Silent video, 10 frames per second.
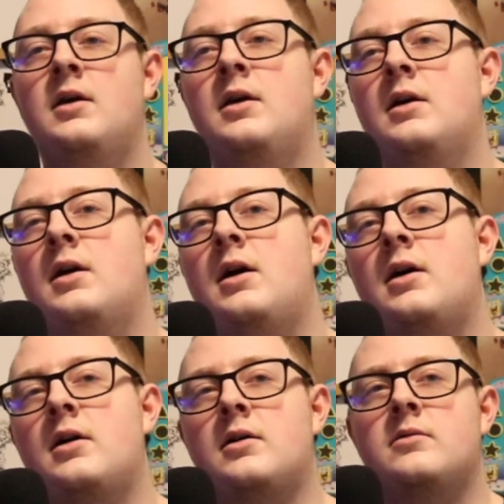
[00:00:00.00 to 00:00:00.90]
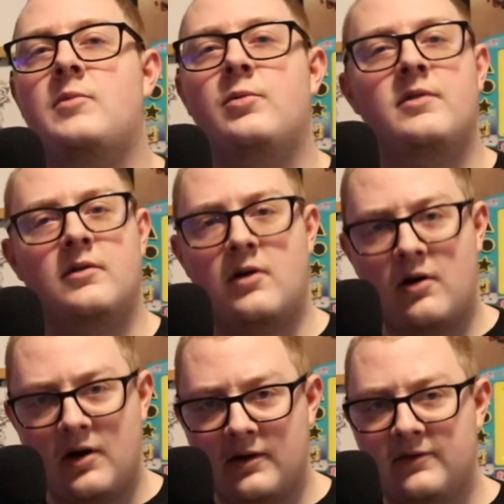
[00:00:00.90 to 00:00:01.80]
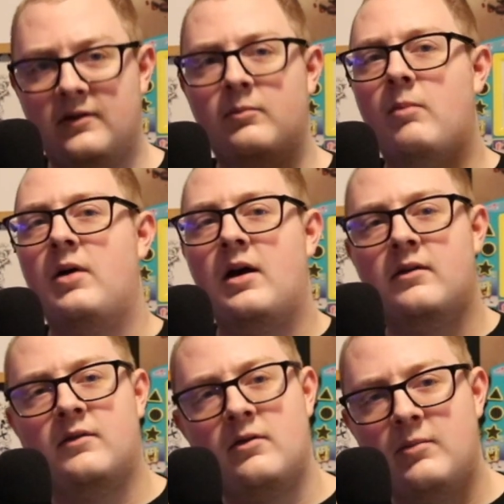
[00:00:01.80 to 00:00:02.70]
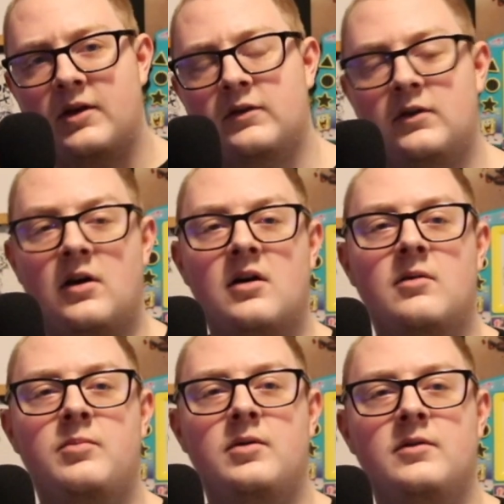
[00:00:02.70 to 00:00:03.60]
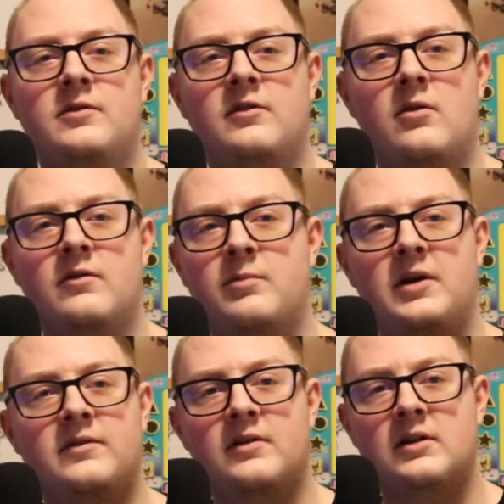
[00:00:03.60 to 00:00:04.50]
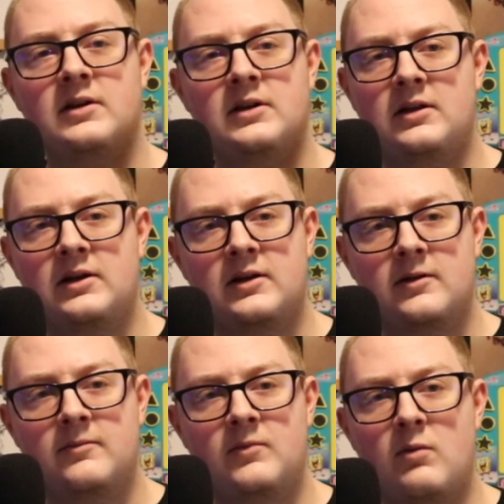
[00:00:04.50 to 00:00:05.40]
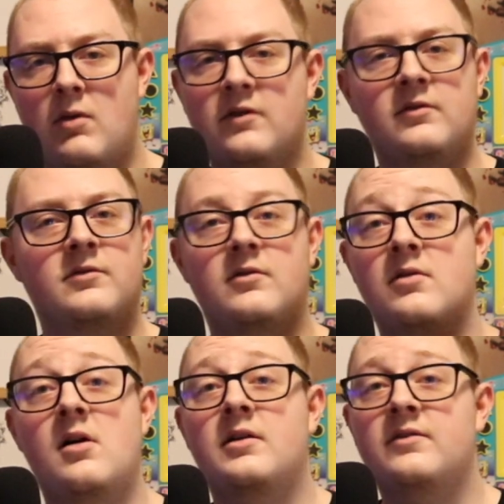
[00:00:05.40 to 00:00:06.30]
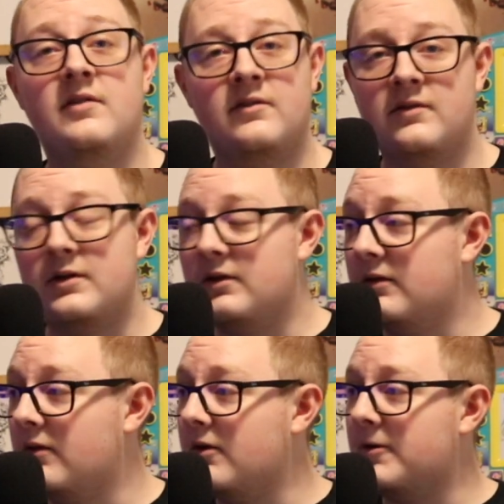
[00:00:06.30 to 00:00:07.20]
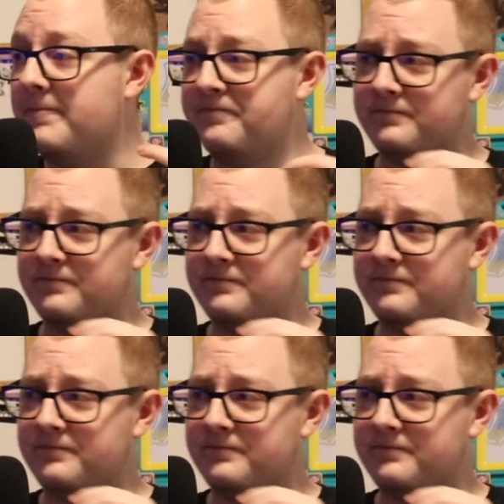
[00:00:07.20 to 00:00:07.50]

I was in a car accident, my back's all messed up, so it's basically like the muscles are non-existent in there.